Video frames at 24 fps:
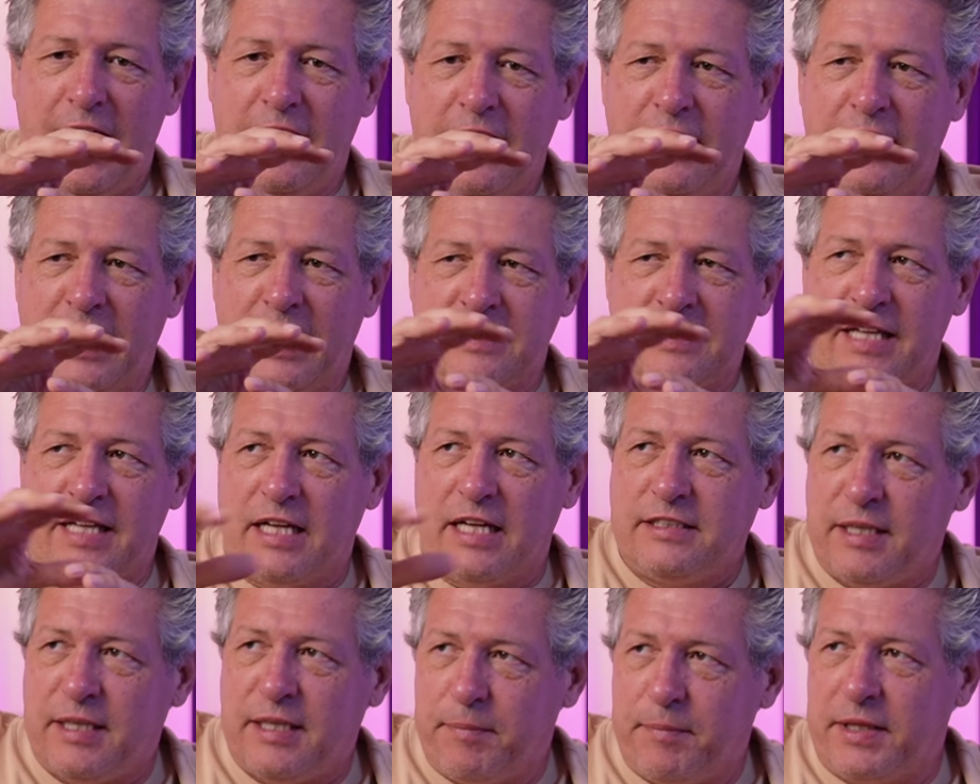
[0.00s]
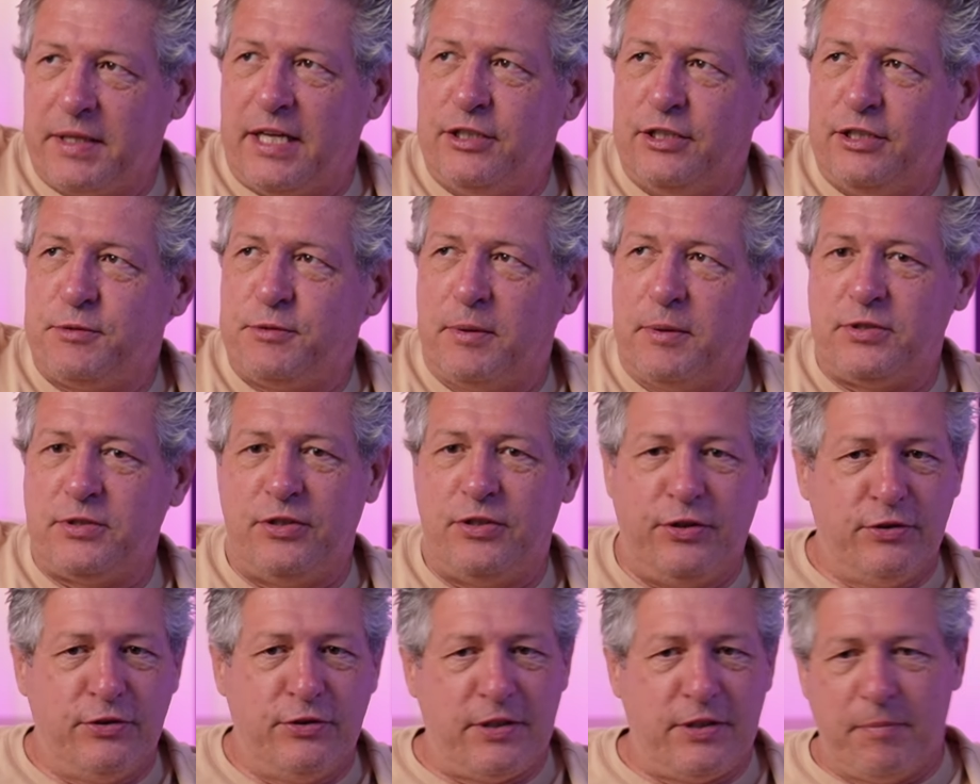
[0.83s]
not something that you're supposed to
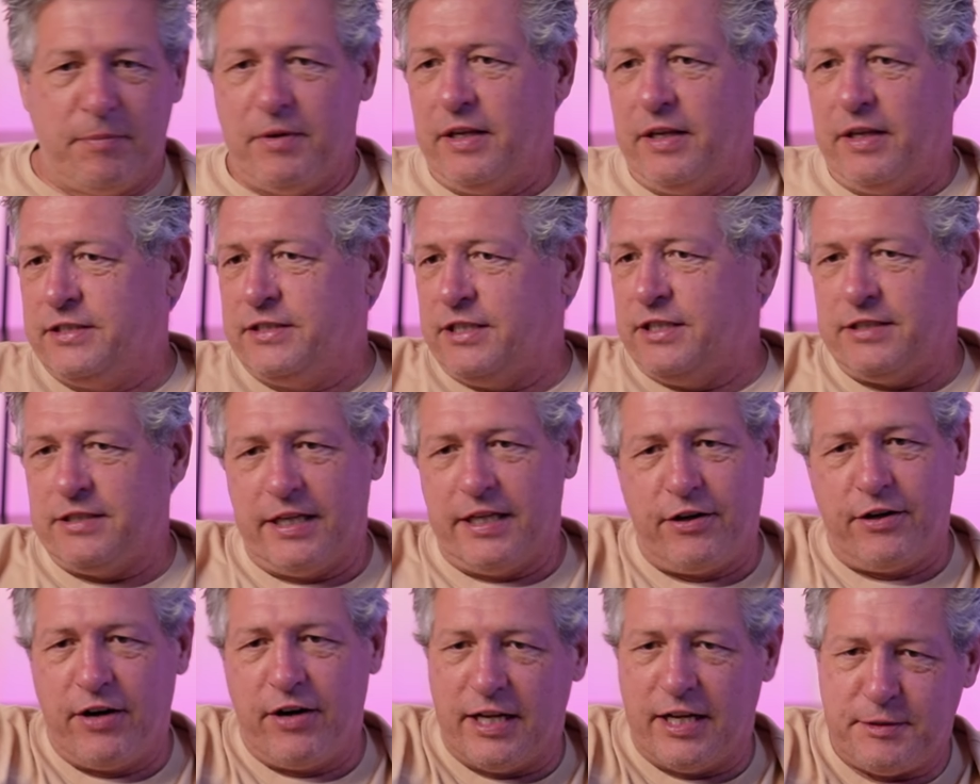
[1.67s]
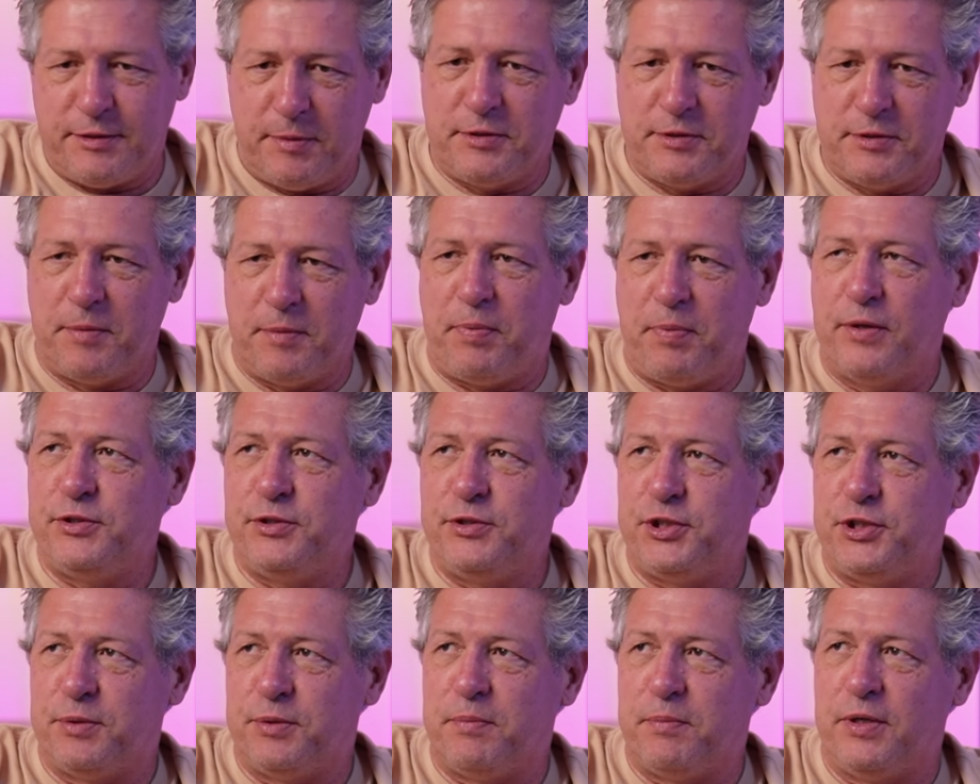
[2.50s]
do. It's just like you're not supposed to
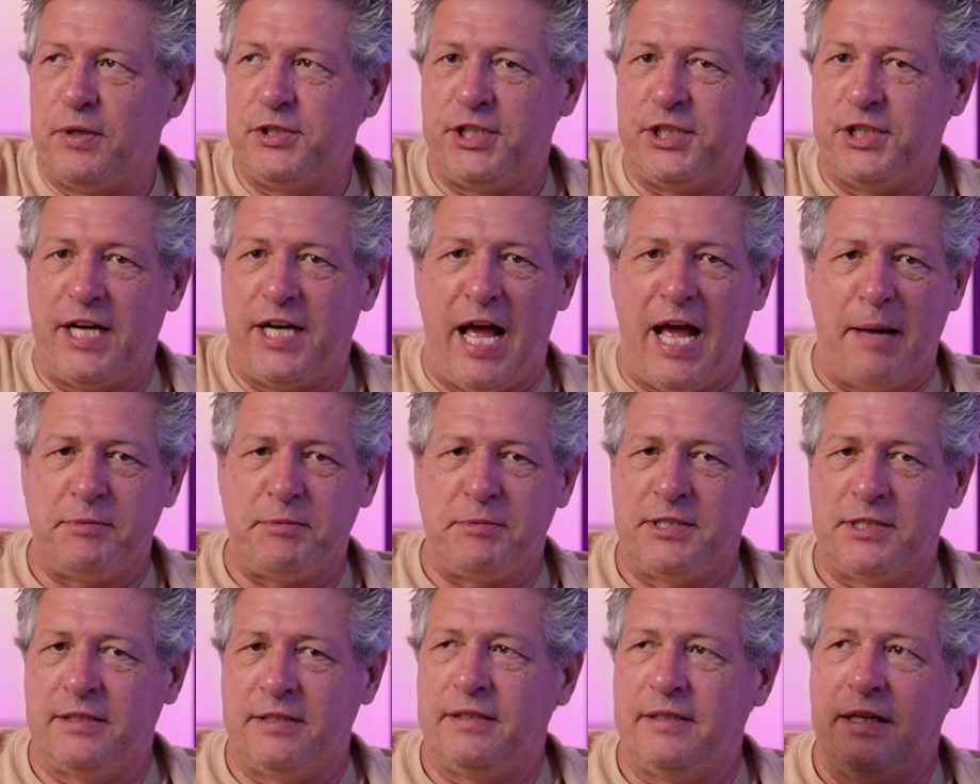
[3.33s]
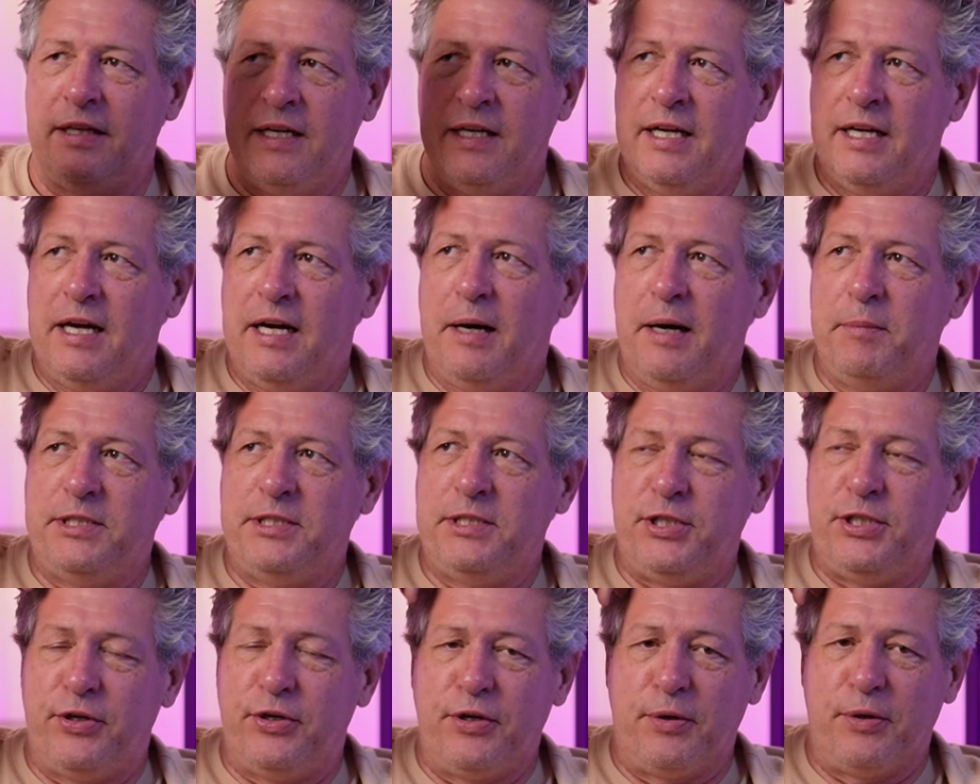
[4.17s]
poach your merchant absent a
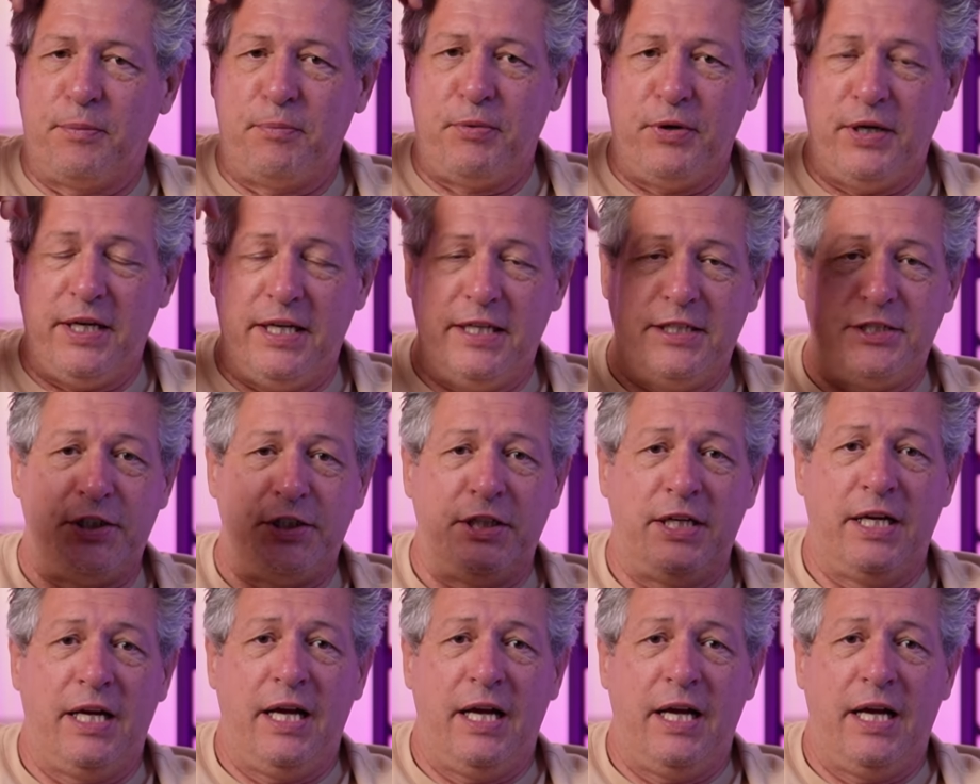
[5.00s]
material breach.